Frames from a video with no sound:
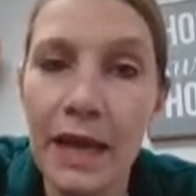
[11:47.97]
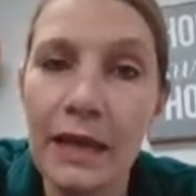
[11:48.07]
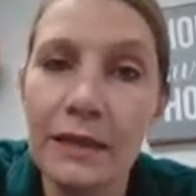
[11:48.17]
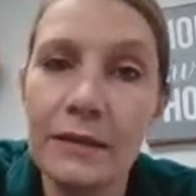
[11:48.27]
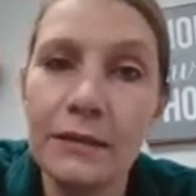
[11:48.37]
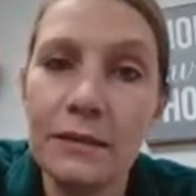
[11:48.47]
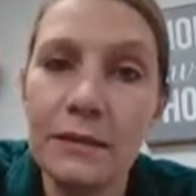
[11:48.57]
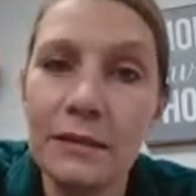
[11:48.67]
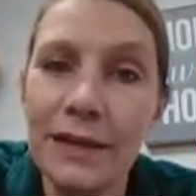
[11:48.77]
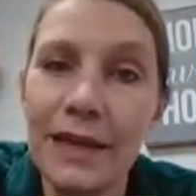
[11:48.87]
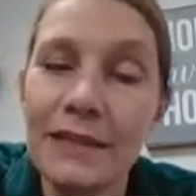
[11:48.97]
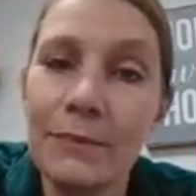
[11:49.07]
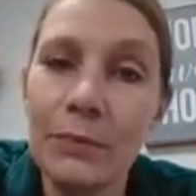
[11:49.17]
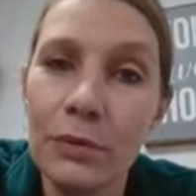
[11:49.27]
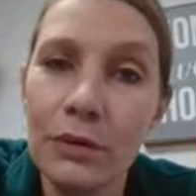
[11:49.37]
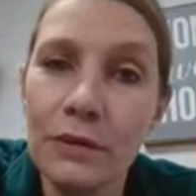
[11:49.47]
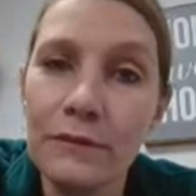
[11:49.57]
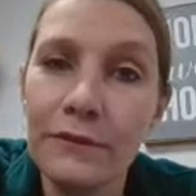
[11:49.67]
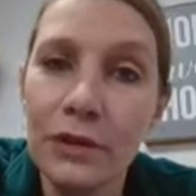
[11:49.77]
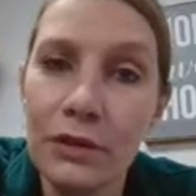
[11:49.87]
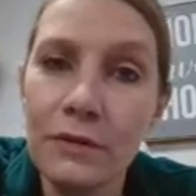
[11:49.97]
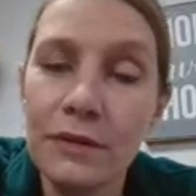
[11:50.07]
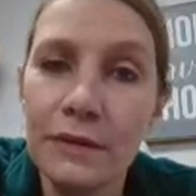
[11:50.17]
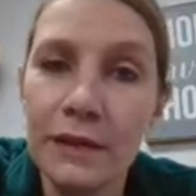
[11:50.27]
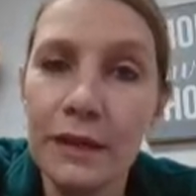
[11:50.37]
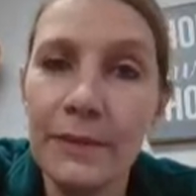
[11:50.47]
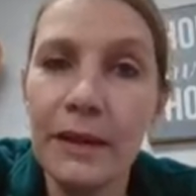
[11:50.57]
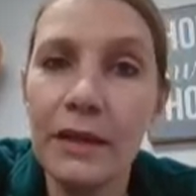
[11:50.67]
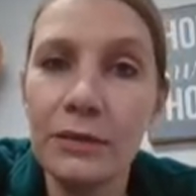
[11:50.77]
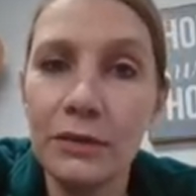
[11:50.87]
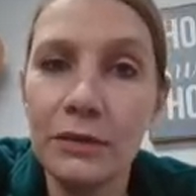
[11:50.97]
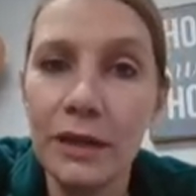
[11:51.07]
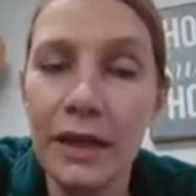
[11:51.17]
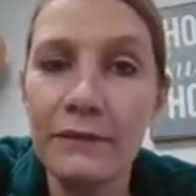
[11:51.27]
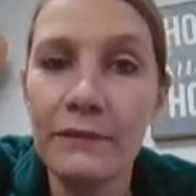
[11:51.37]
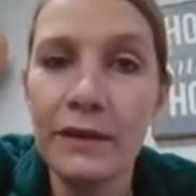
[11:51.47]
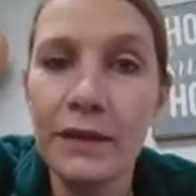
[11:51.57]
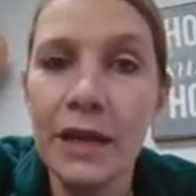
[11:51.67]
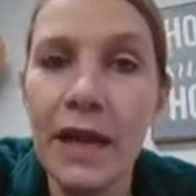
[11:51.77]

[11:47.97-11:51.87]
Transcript: And it's important for you to think about in your life